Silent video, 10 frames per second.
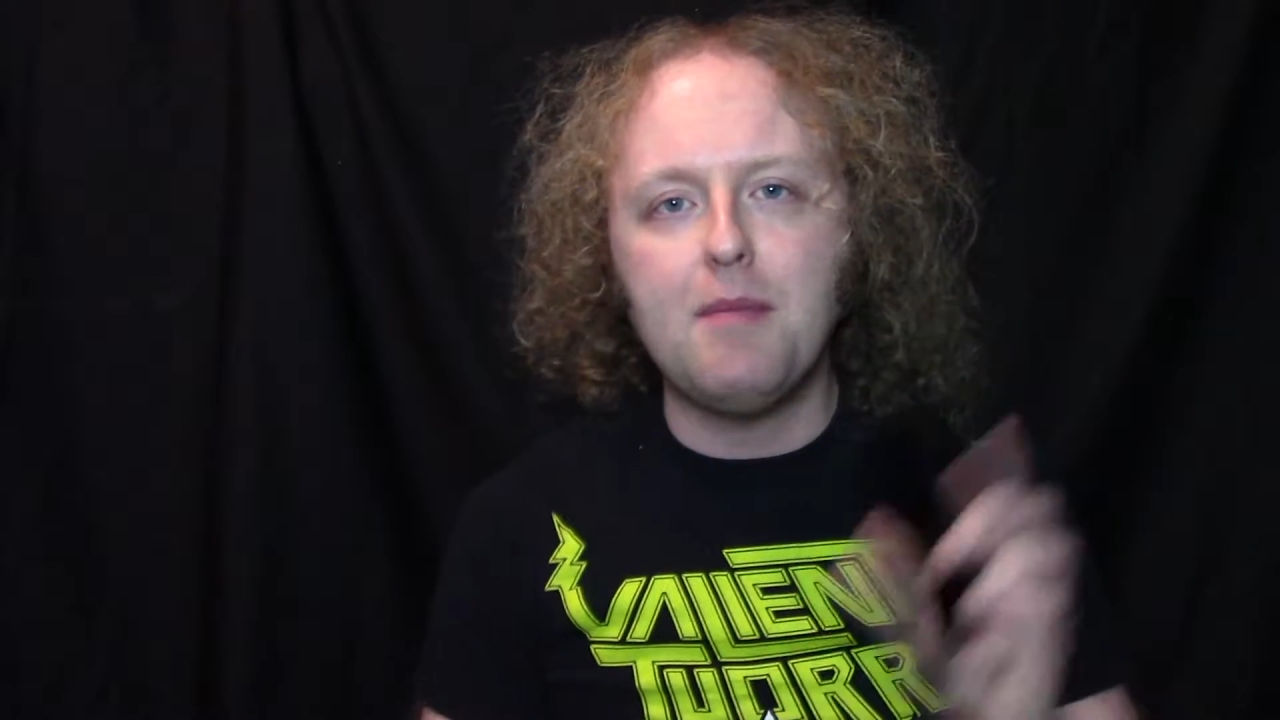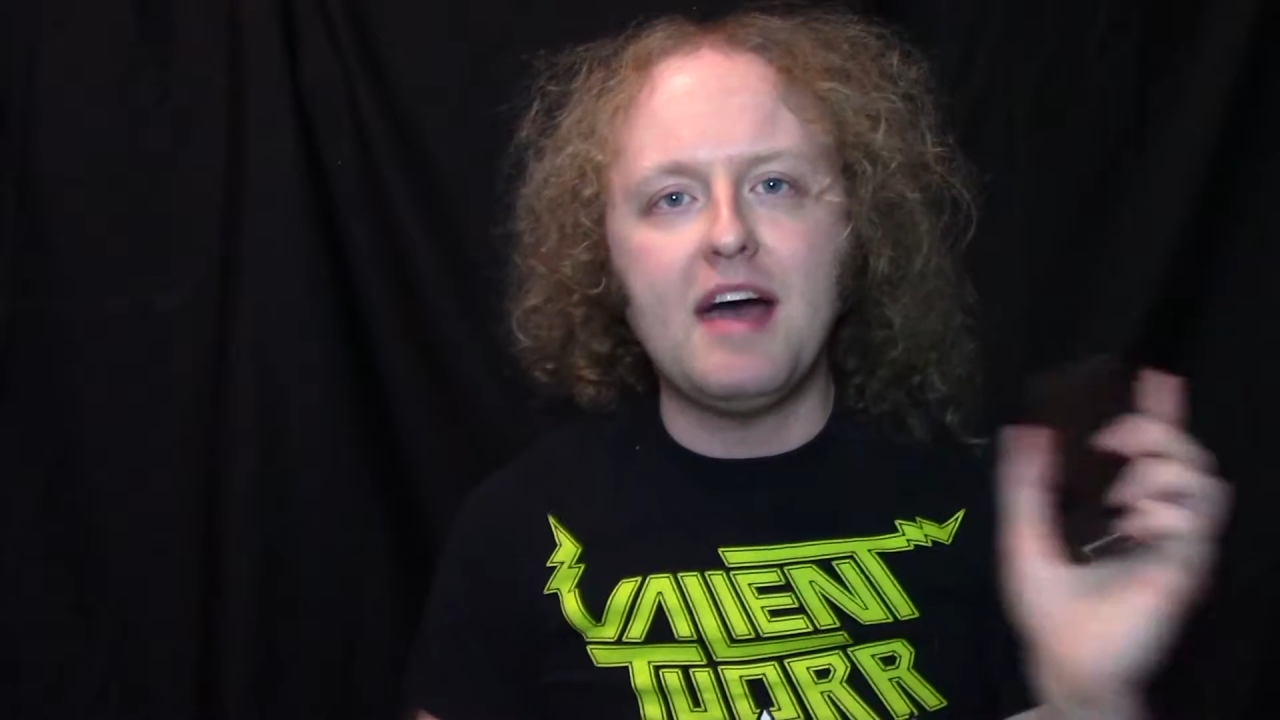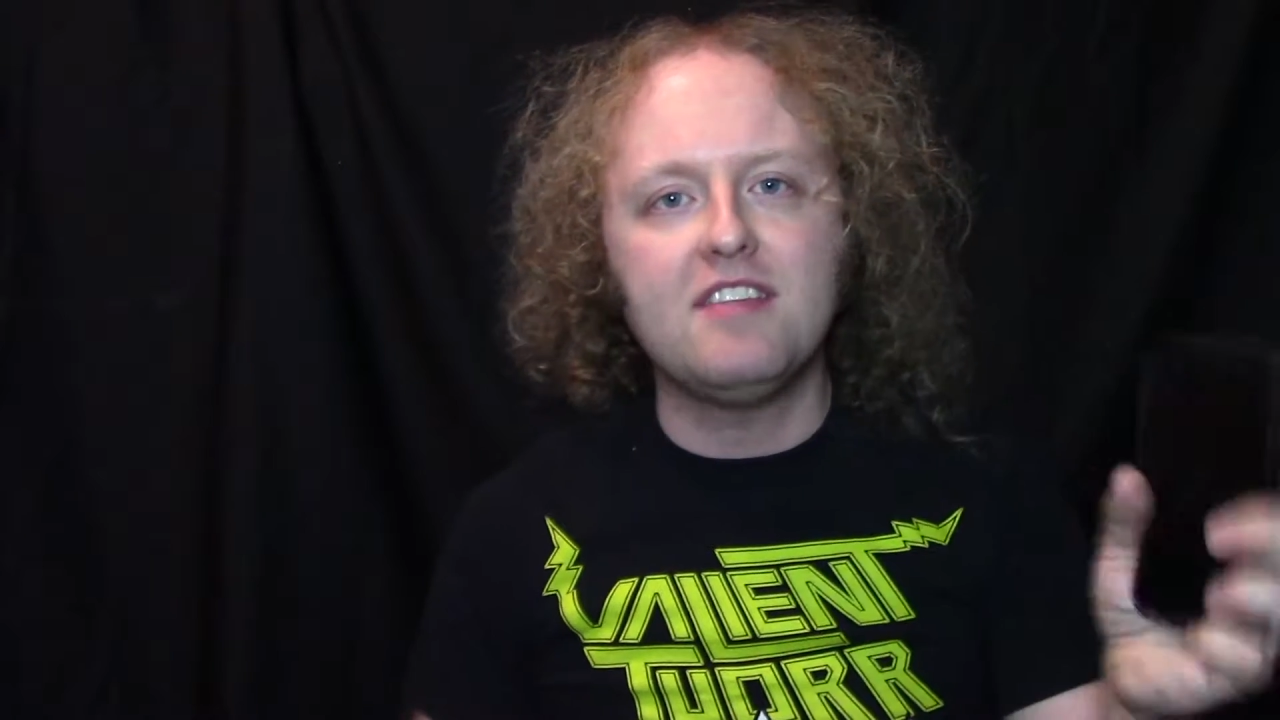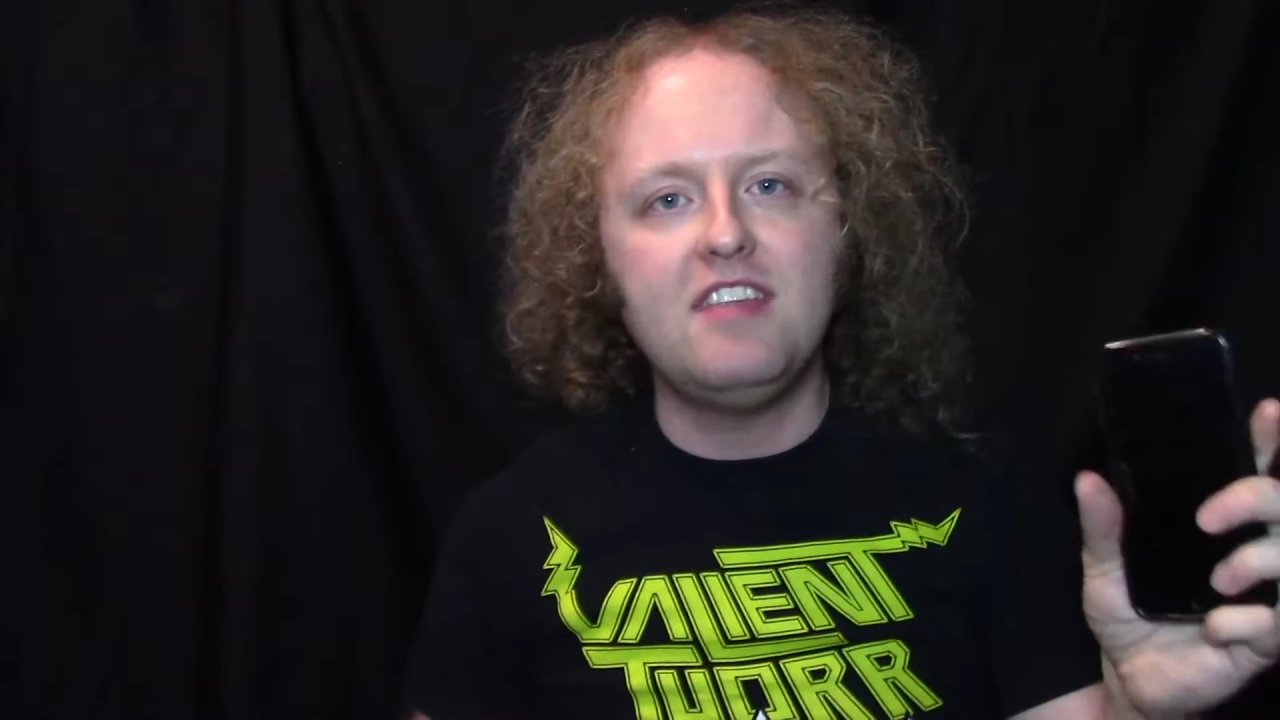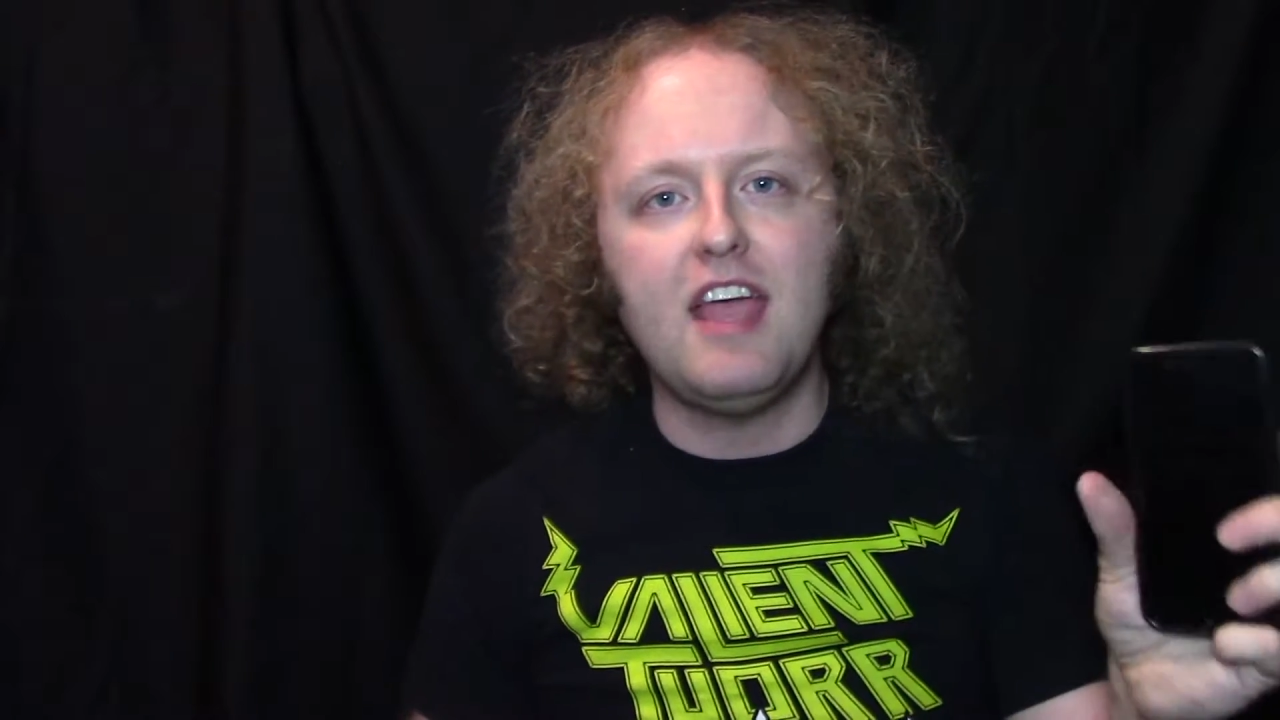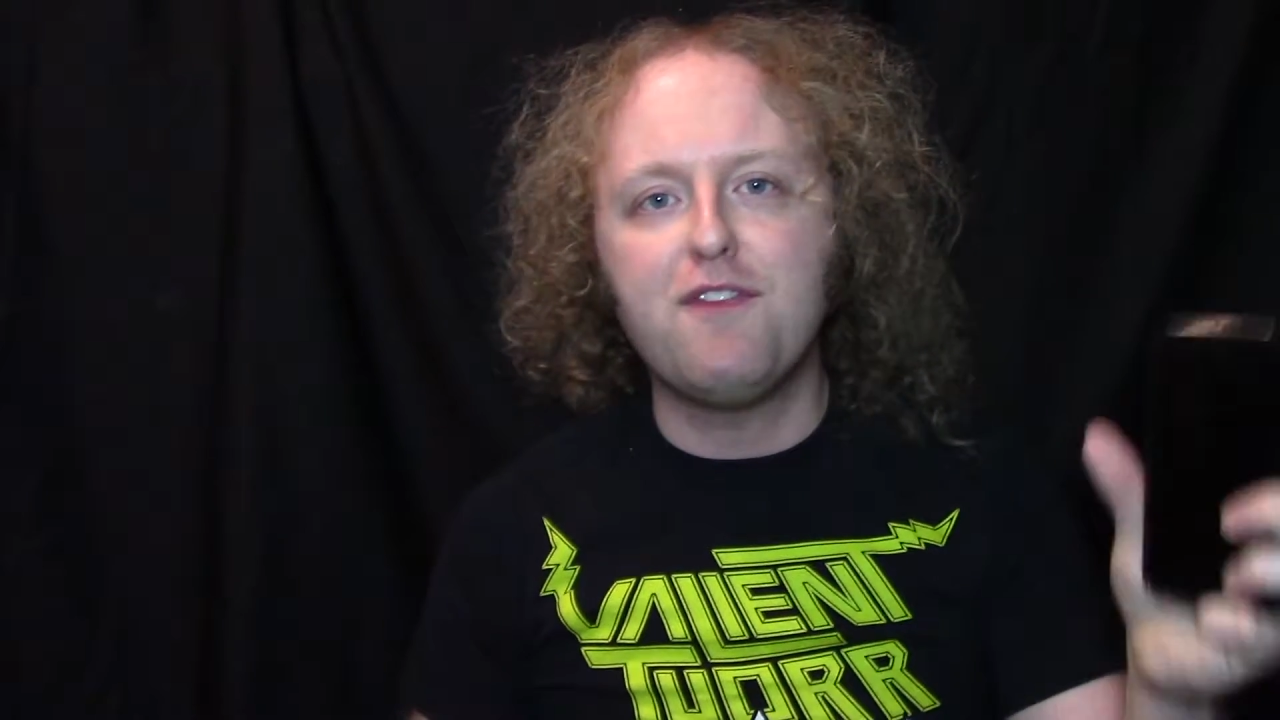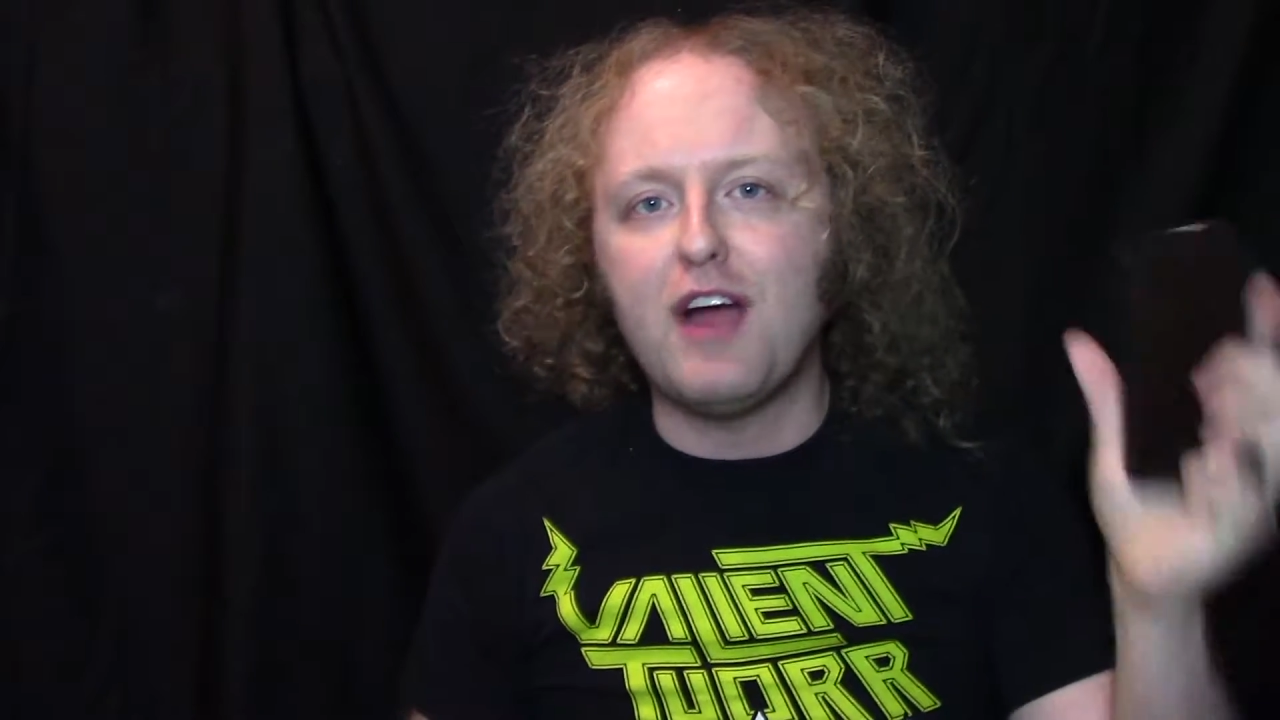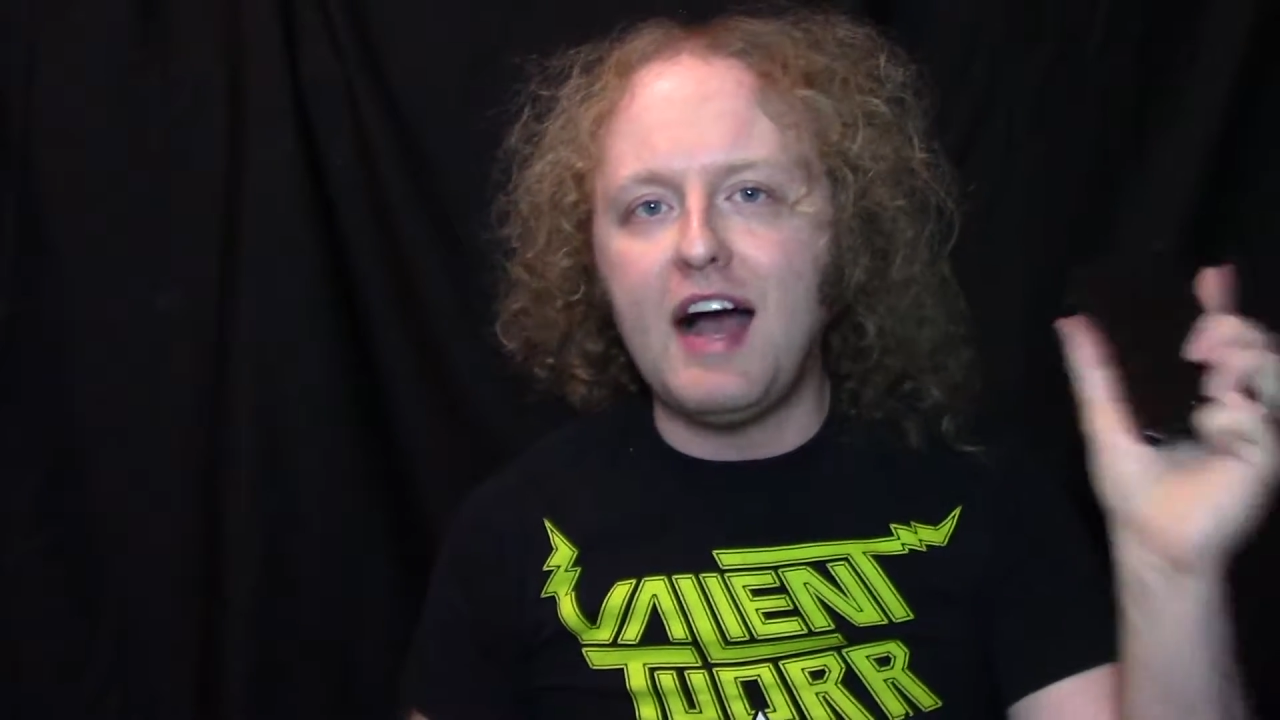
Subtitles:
out today for